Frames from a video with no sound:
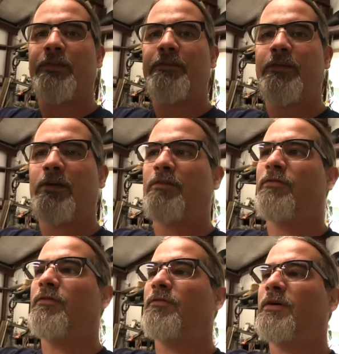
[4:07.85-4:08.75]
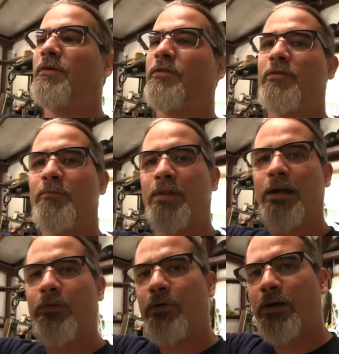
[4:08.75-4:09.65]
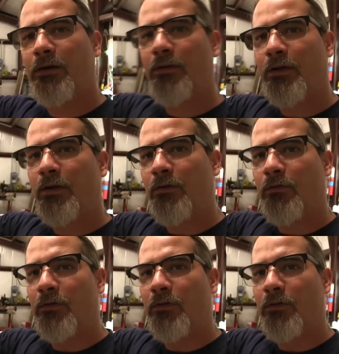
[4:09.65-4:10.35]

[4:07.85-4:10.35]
this off, well, this black wire went to the